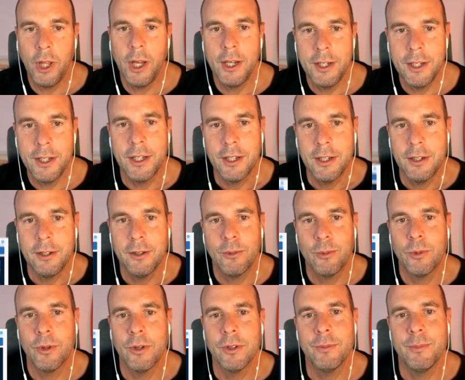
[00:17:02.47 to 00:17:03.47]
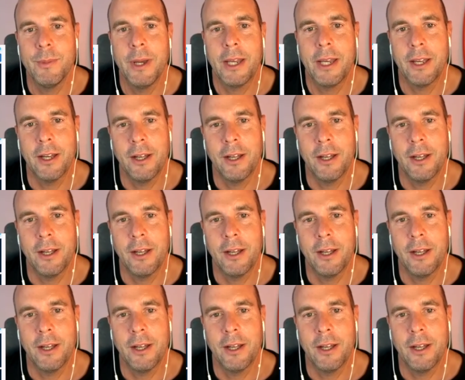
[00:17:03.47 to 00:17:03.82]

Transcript: I did was make a